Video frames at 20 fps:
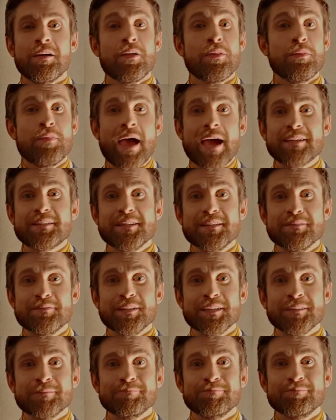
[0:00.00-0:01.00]
That
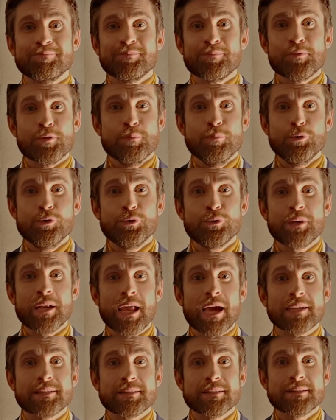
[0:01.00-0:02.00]
evening, the mood
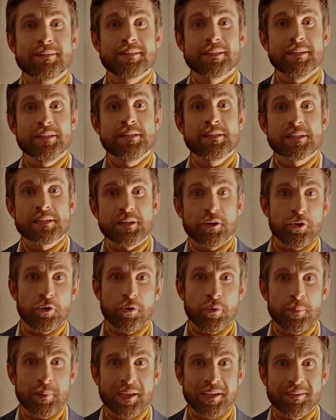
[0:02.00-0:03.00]
lightened
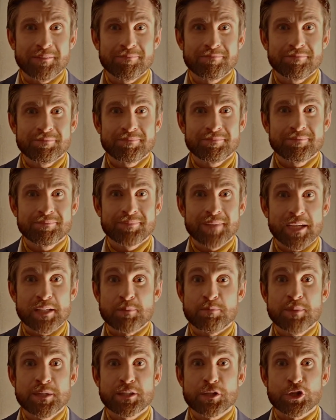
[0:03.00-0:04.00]
considerably, as
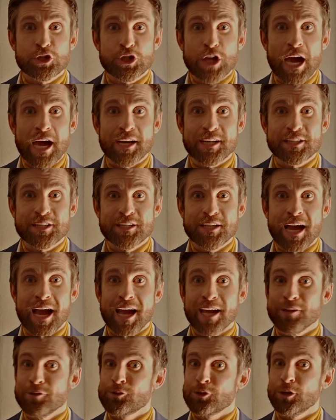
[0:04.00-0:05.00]
Mr. Cyrus and I
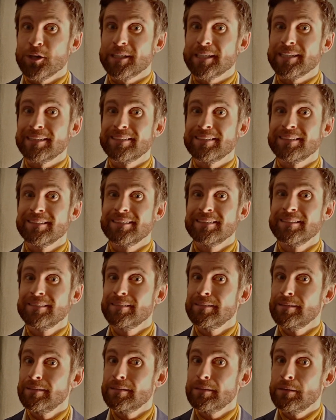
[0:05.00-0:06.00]
enjoyed a,
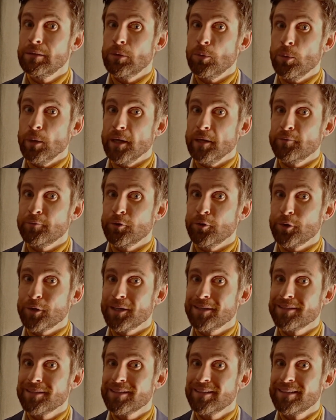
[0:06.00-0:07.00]
wait for
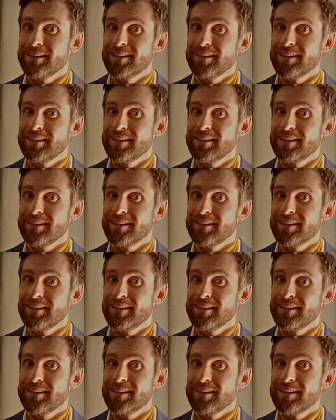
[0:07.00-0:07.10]
it,